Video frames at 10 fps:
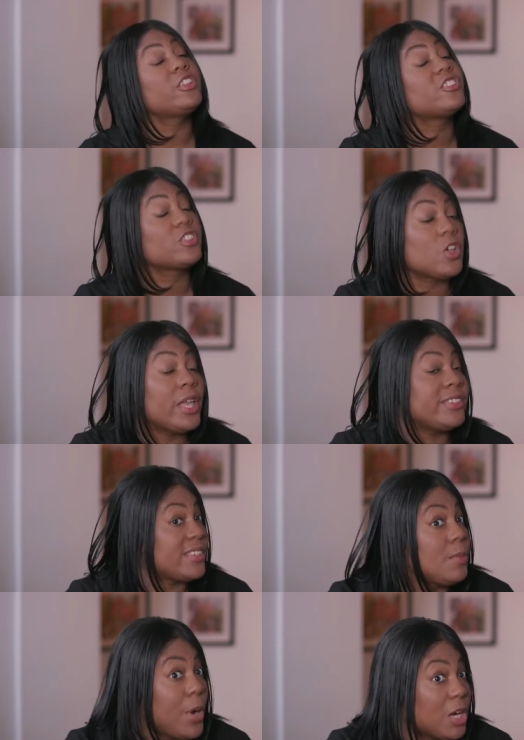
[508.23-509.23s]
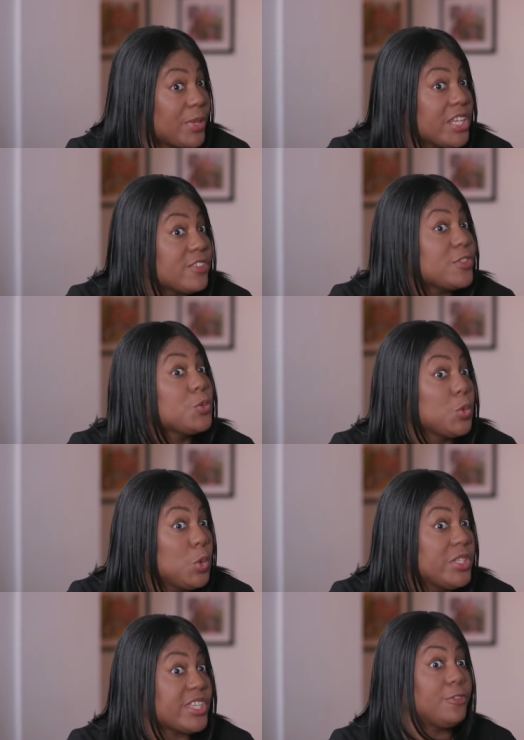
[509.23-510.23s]
so, in some part because of the
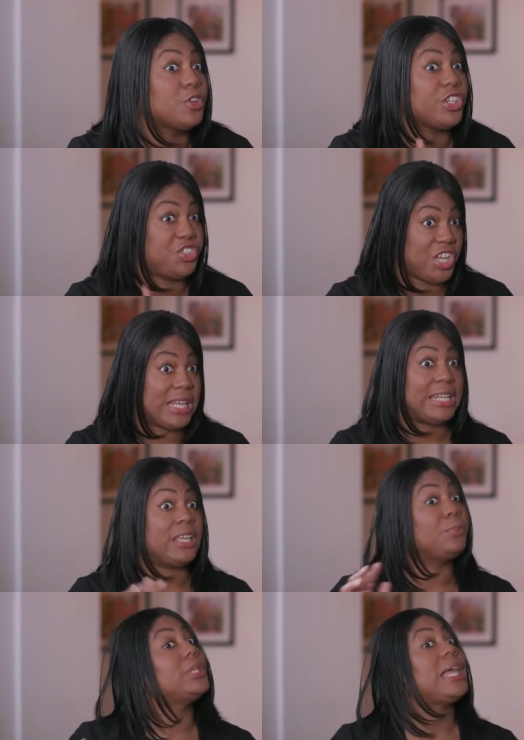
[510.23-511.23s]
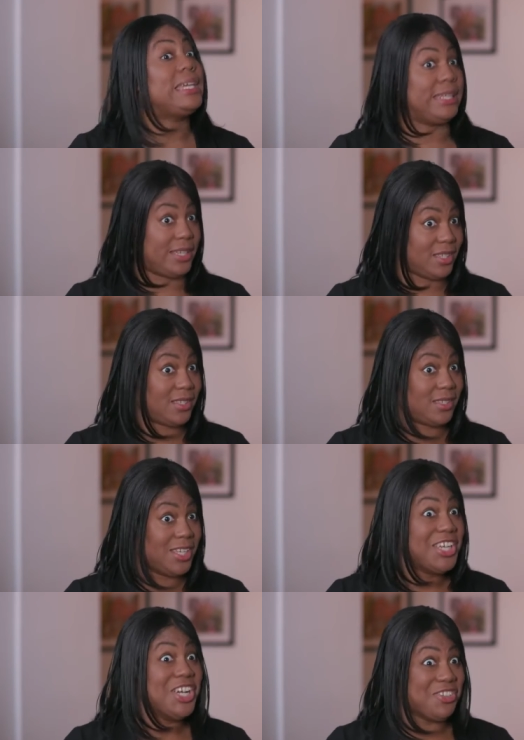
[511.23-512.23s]
rules of Christianity and politeness,
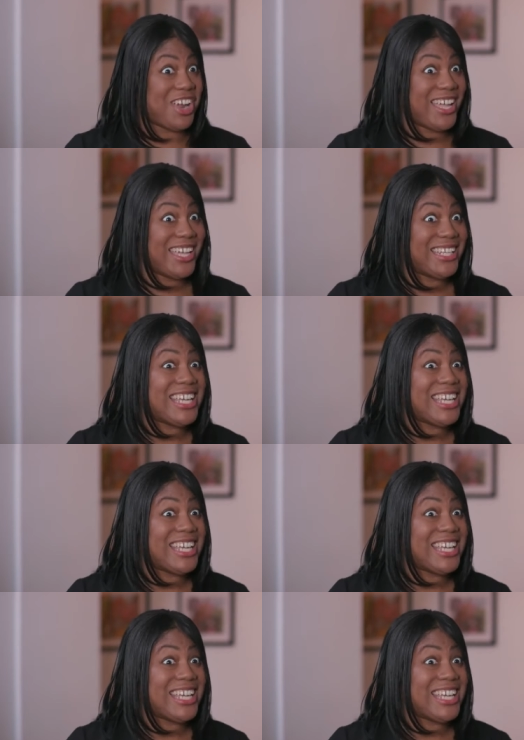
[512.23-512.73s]
mm-hmm. right?